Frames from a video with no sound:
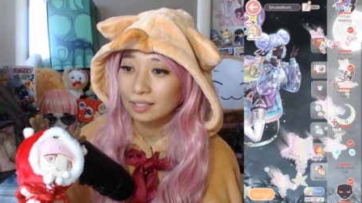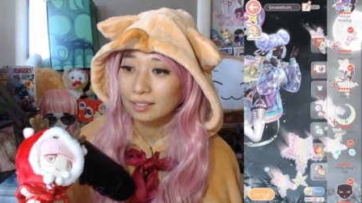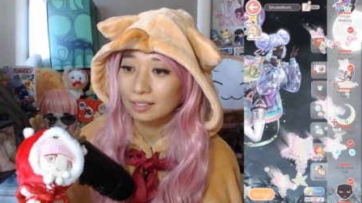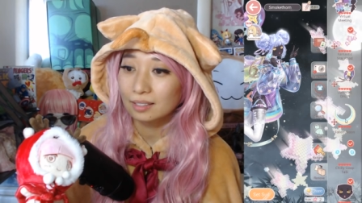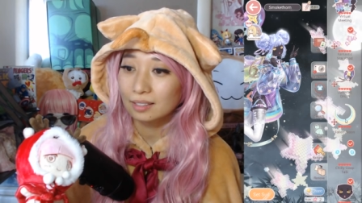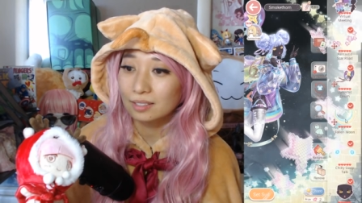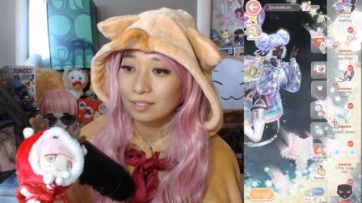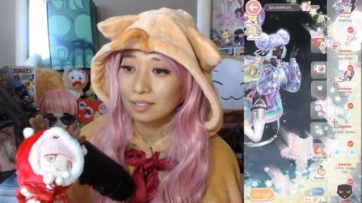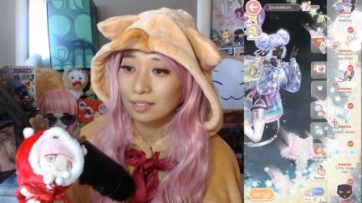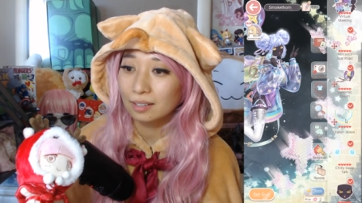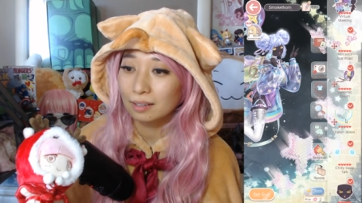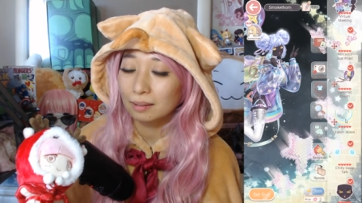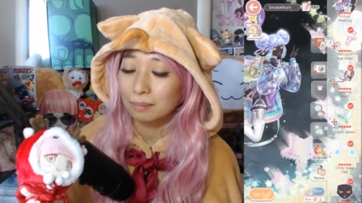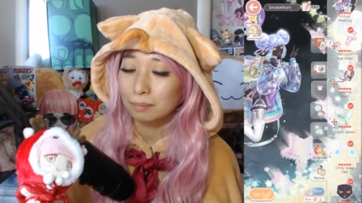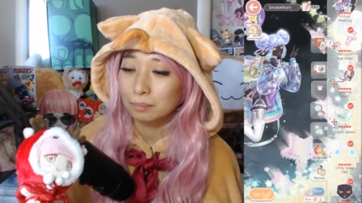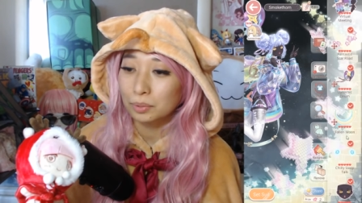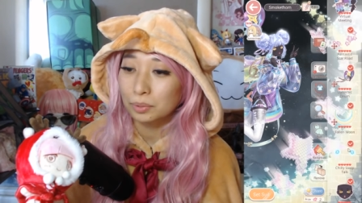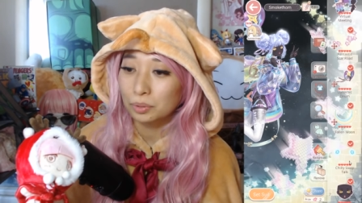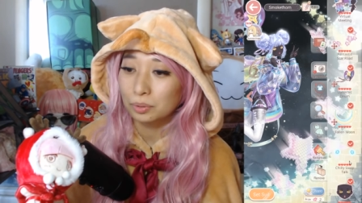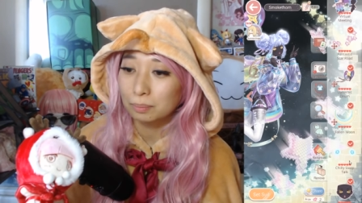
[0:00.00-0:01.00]
There's a
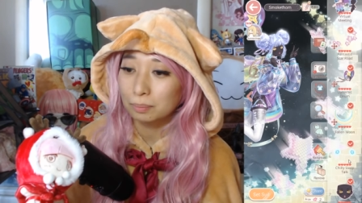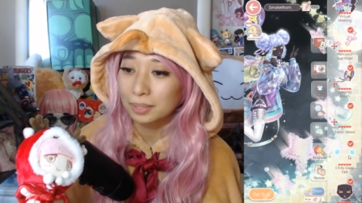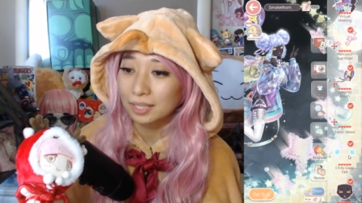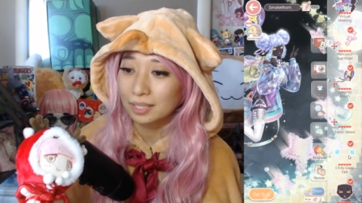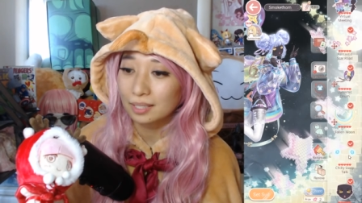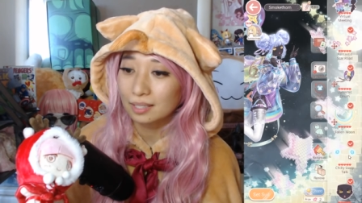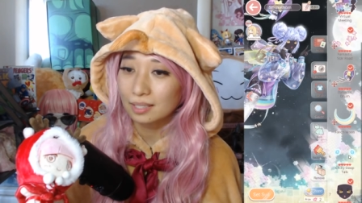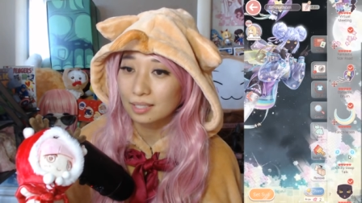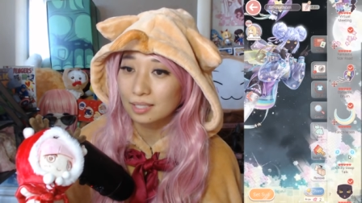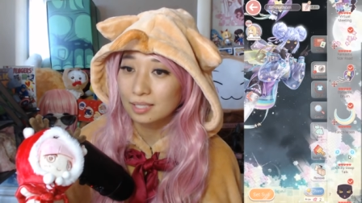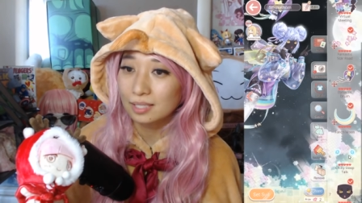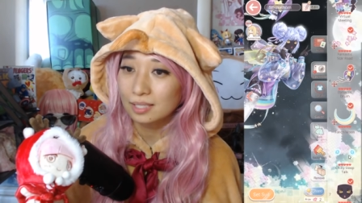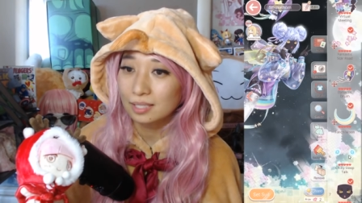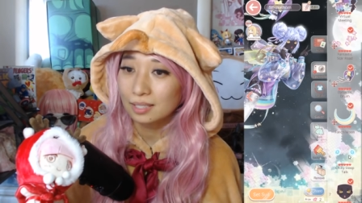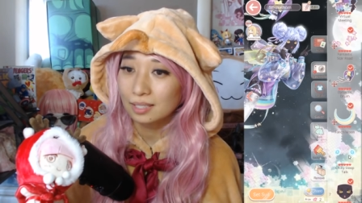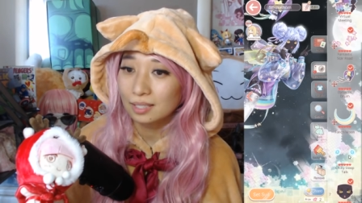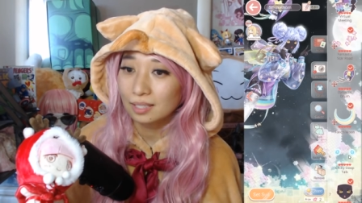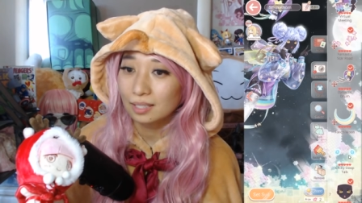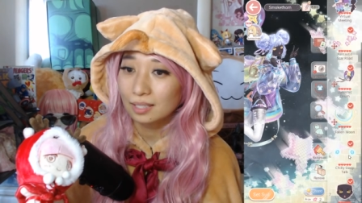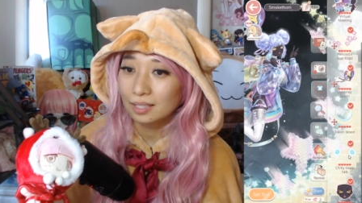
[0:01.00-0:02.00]
moon piece.
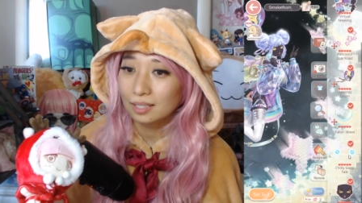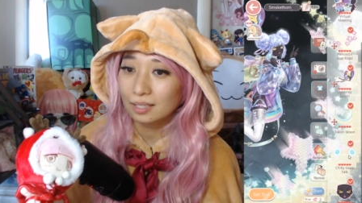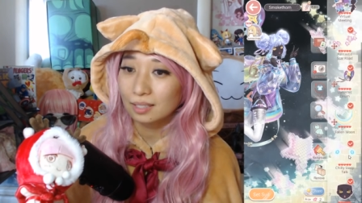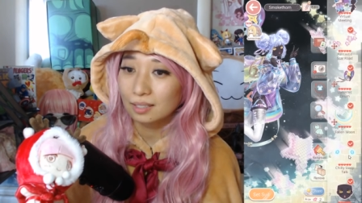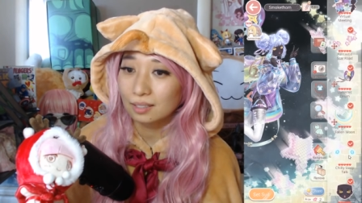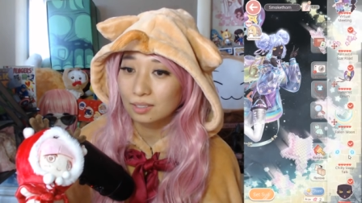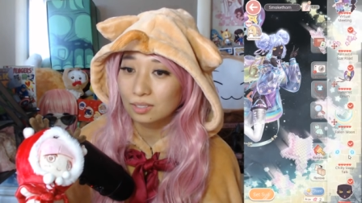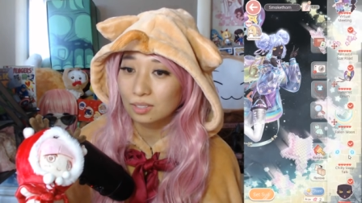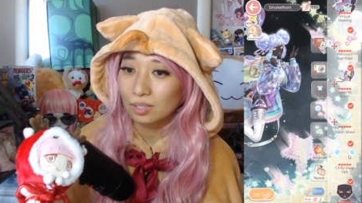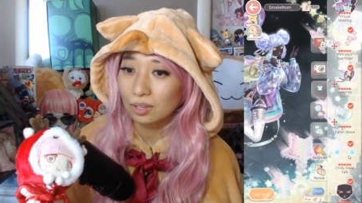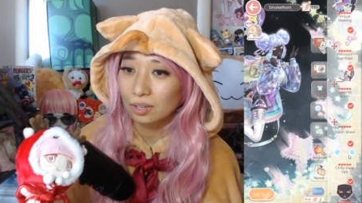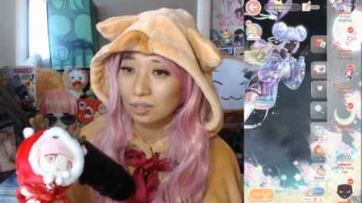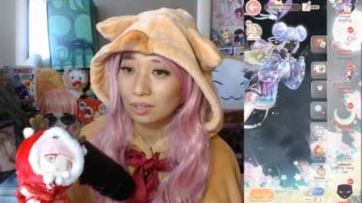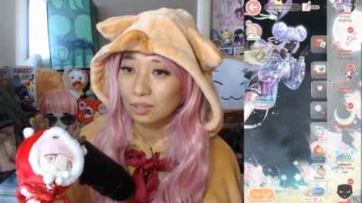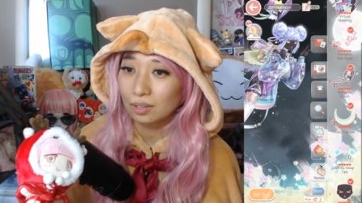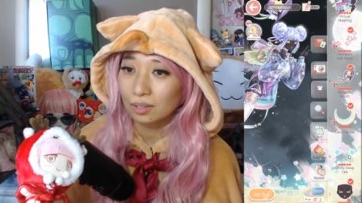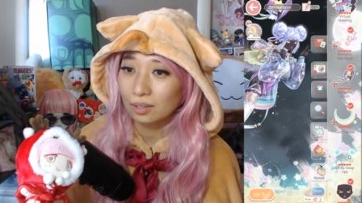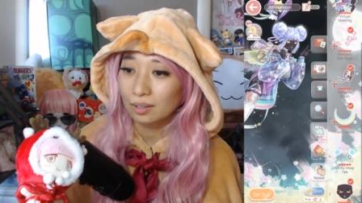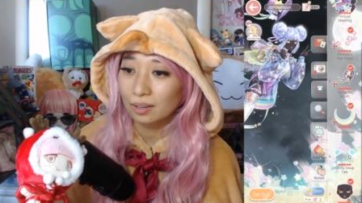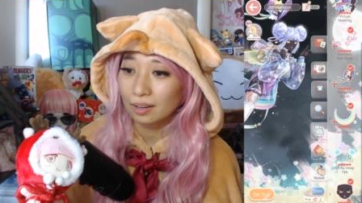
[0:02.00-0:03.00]
Here's
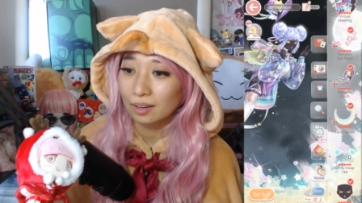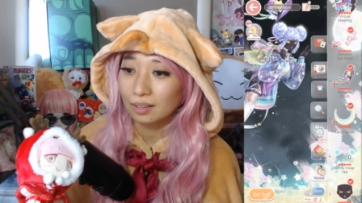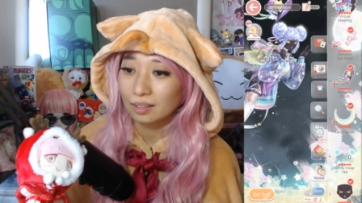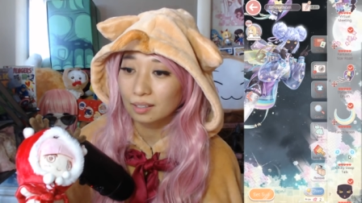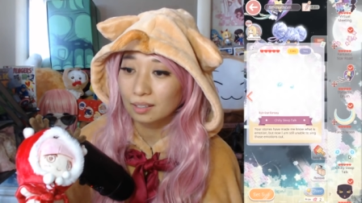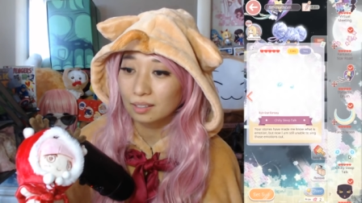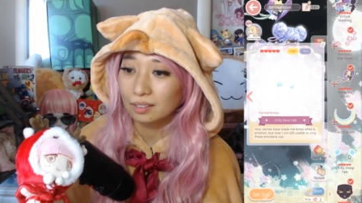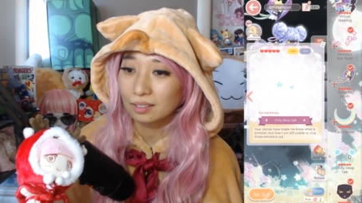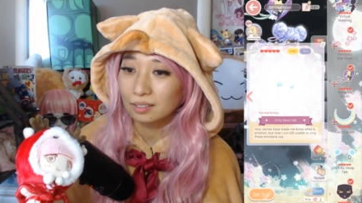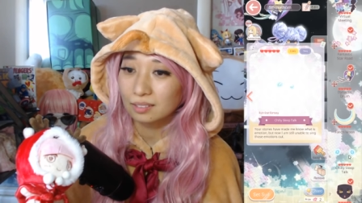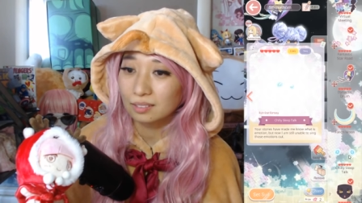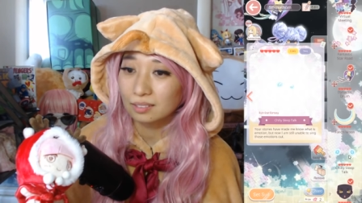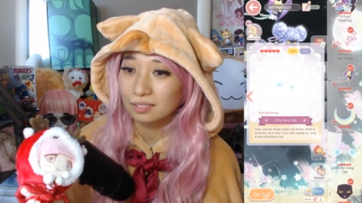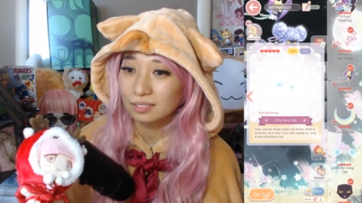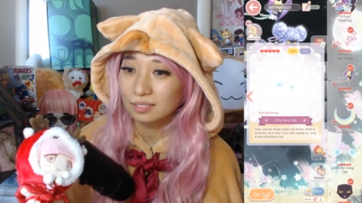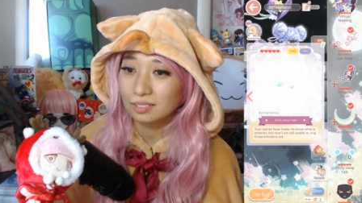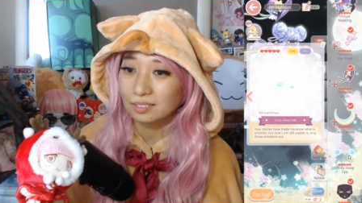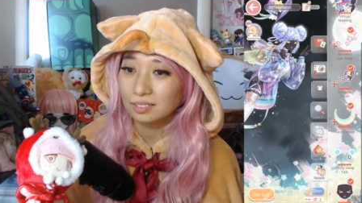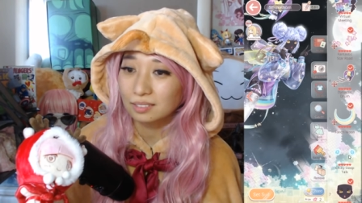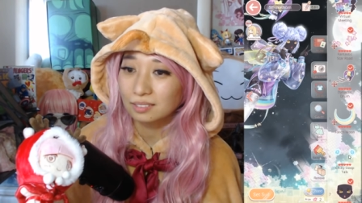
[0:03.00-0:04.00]
her... I
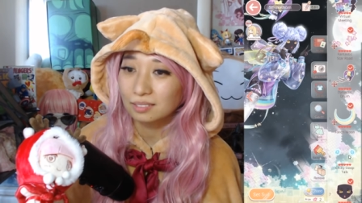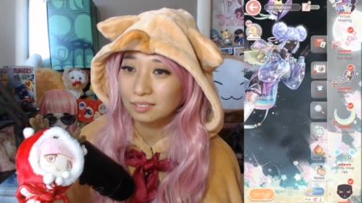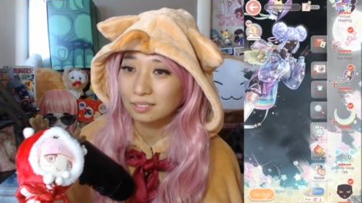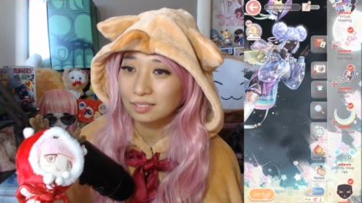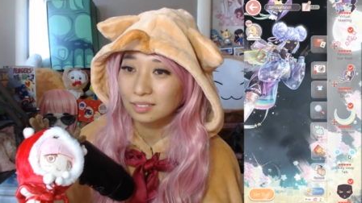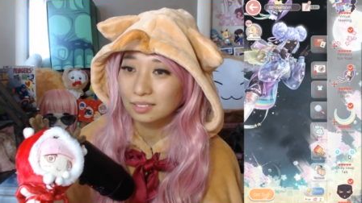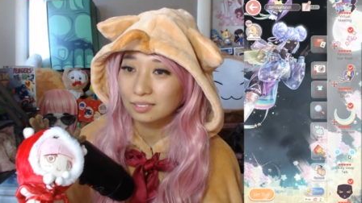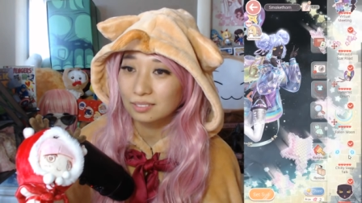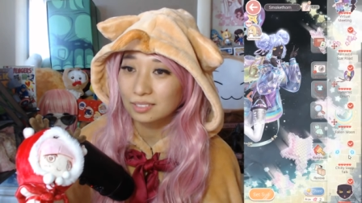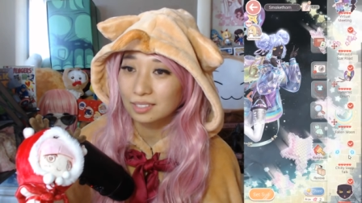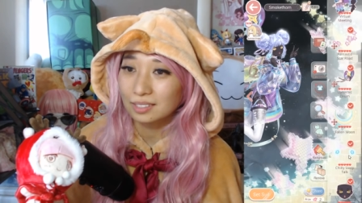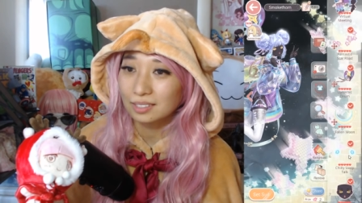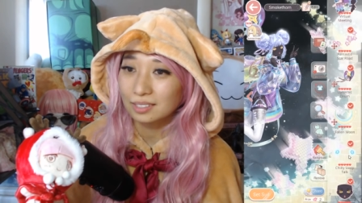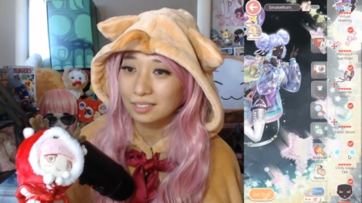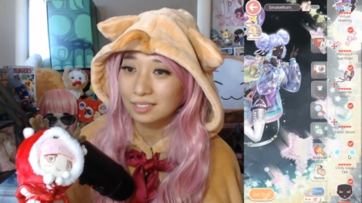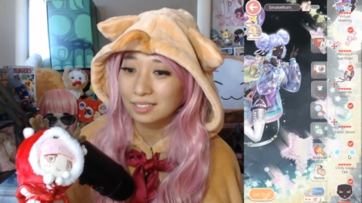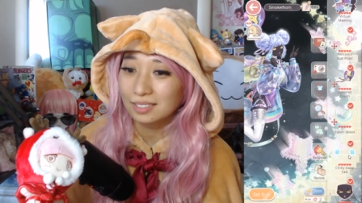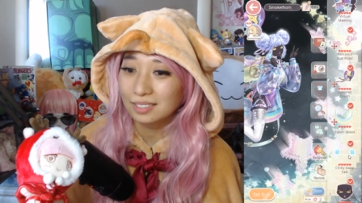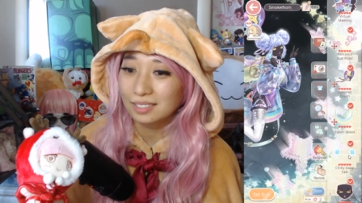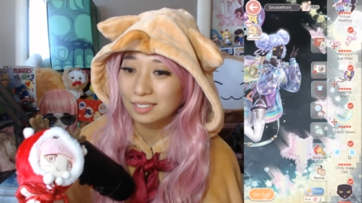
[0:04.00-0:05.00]
don't
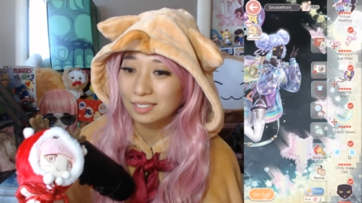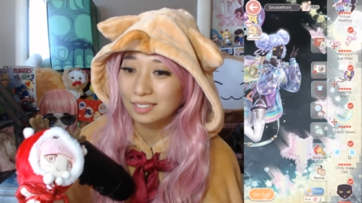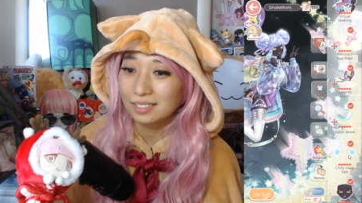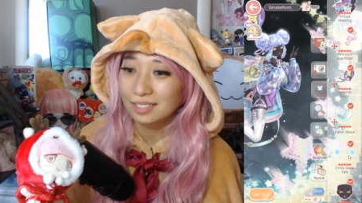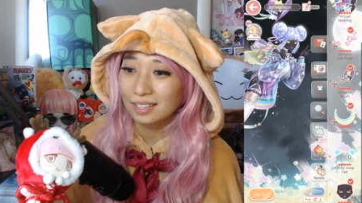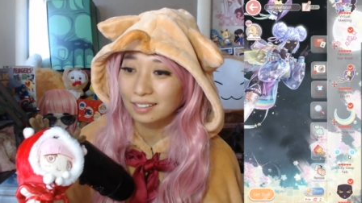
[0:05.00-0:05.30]
What is this?